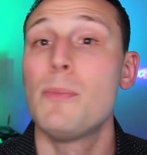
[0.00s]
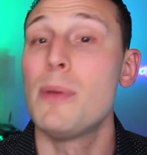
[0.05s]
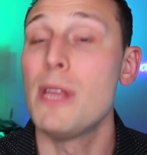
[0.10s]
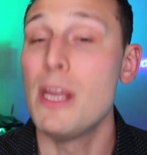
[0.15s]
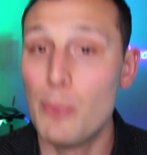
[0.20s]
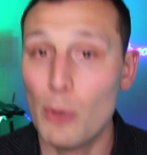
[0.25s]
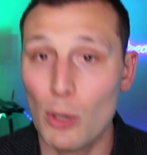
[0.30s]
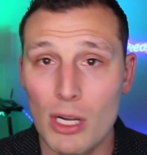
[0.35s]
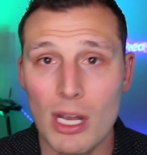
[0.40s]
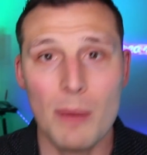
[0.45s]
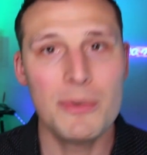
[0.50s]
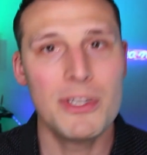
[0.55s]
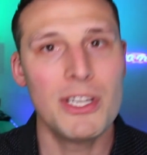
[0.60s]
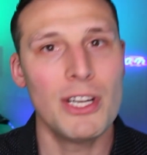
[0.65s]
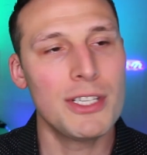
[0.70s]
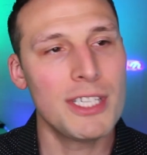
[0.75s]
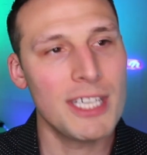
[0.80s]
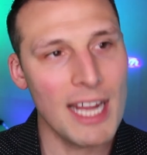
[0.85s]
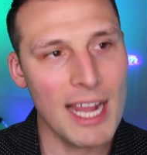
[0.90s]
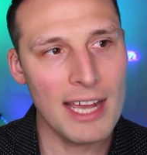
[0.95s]
people come to your
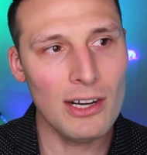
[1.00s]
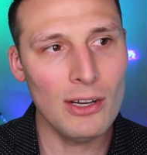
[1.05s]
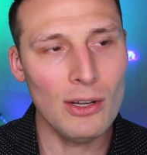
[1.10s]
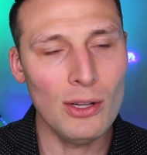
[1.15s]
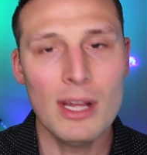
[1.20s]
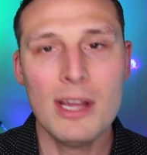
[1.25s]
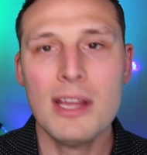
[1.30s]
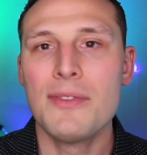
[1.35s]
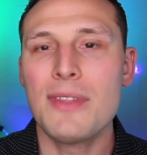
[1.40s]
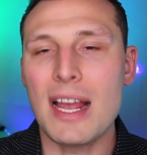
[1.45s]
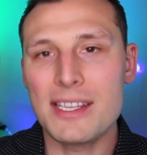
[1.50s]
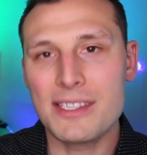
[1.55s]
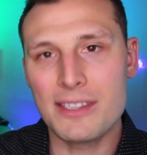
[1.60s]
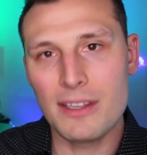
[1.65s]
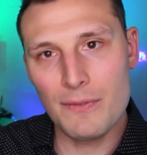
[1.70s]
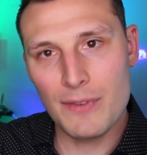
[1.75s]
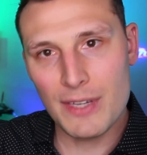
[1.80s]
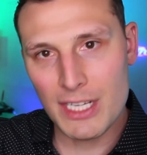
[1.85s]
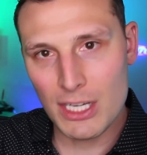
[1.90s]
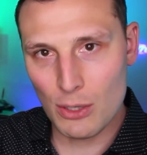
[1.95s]
channel, that's the
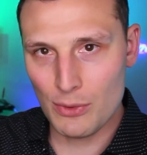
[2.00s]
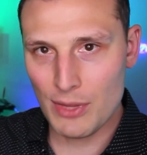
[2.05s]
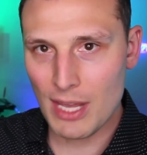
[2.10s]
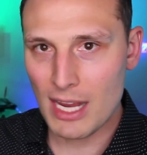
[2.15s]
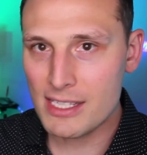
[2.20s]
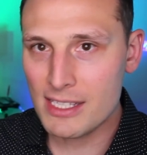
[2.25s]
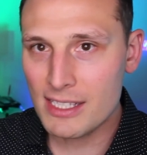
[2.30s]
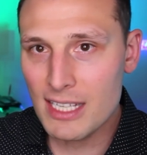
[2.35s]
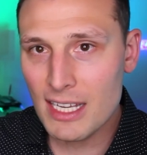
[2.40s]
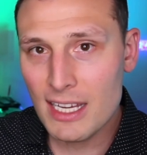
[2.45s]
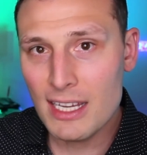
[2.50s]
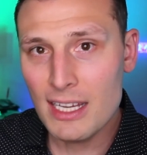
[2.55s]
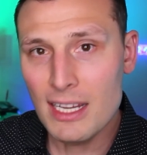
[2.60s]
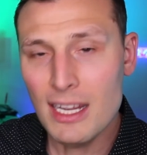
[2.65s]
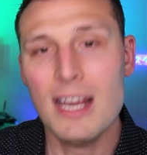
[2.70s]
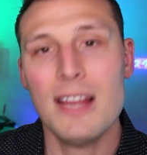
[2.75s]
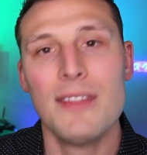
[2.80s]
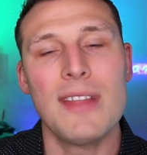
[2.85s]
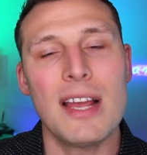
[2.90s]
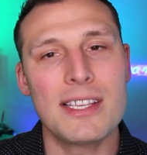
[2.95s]
video they see,
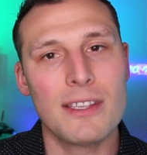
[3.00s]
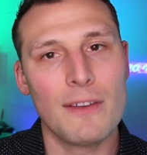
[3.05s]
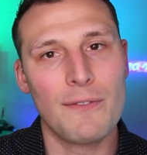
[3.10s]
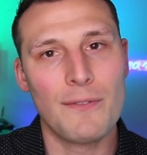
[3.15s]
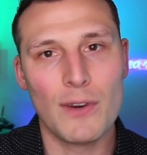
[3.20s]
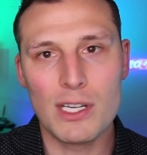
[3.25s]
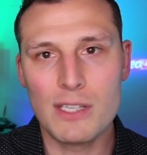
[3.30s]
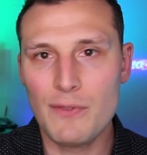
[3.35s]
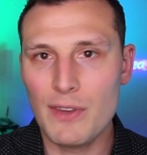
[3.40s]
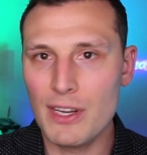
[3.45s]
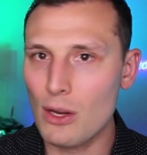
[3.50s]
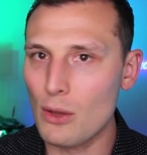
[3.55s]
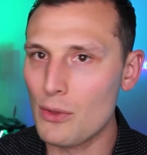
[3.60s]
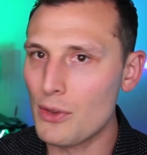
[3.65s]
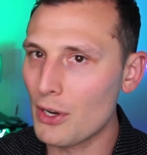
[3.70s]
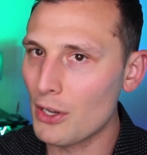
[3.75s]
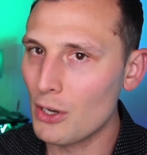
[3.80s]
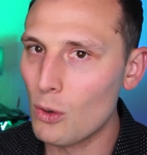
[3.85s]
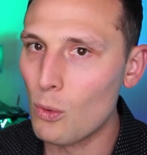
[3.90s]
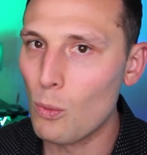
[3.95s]
that's the first video they're
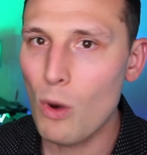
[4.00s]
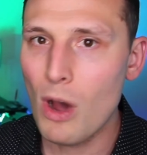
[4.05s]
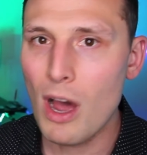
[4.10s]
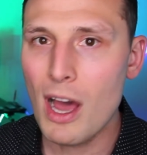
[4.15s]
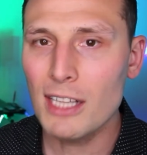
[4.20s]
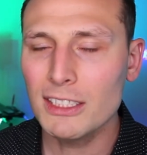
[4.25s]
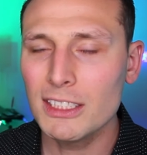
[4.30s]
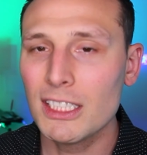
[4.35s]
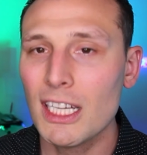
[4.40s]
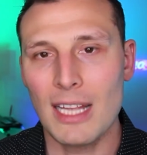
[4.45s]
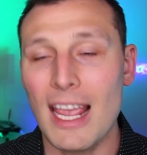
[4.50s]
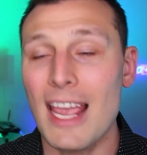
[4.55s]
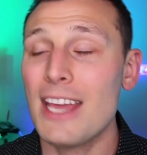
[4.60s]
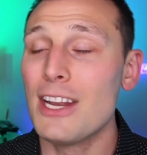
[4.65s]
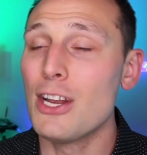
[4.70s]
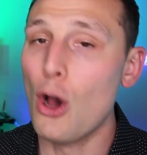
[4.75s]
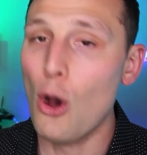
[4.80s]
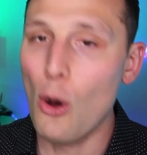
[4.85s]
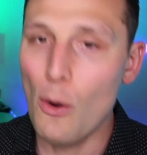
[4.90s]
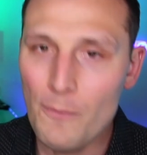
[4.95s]
gonna watch, and
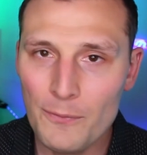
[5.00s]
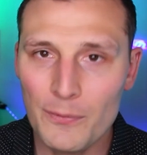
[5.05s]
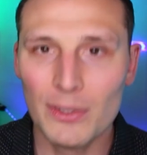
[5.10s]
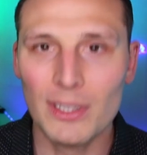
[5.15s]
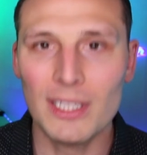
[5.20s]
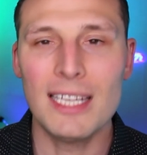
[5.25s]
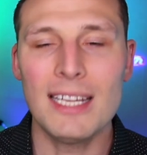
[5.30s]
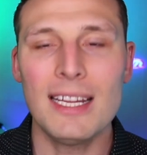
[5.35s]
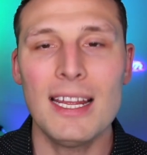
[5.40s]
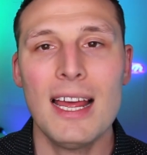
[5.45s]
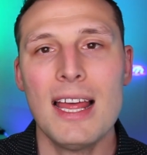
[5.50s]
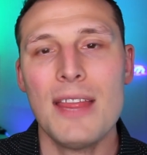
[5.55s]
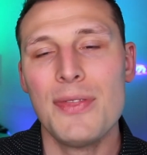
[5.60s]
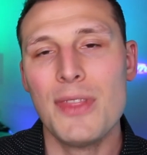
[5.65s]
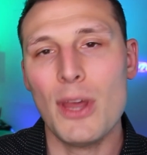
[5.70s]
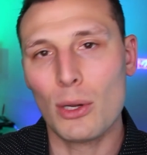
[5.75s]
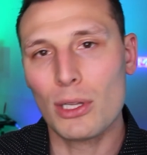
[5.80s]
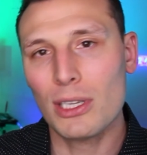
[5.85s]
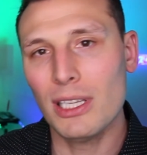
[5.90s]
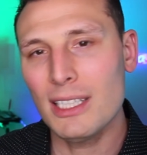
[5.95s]
hopefully
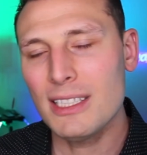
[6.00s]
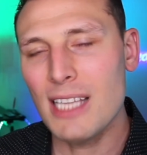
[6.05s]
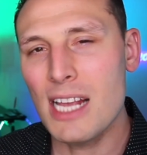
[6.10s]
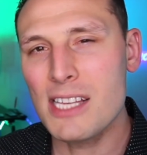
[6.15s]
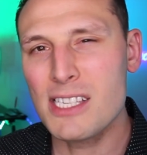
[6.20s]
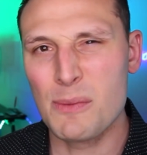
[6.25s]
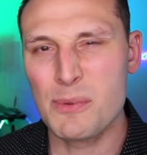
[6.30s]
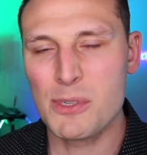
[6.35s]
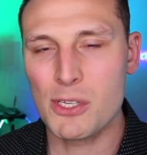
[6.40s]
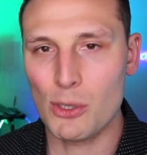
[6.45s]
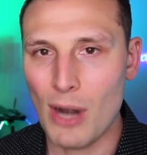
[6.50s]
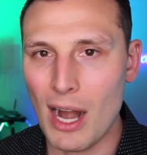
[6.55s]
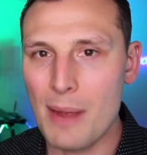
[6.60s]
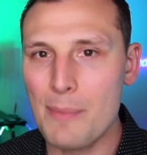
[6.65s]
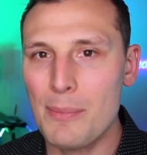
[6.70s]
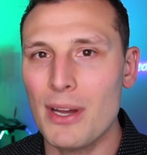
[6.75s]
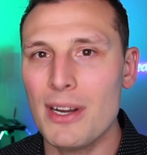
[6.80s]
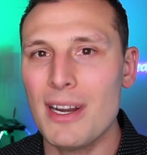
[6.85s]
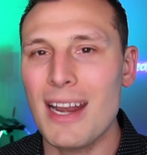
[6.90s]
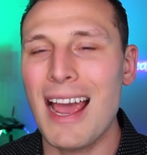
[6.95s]
they'll click that subscribe
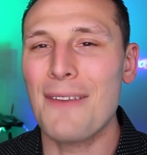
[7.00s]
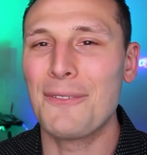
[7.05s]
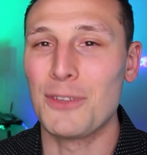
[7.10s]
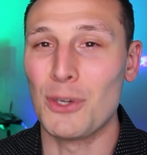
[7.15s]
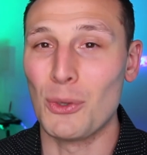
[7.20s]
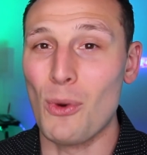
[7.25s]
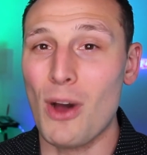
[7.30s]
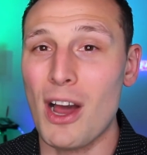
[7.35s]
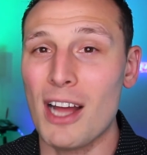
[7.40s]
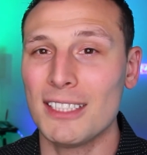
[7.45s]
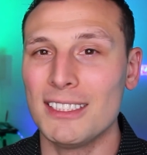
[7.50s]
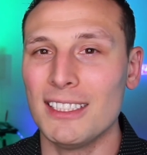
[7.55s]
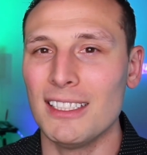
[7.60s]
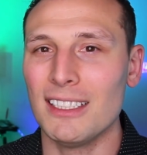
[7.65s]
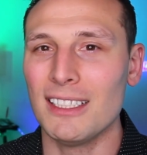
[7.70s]
button after watching it.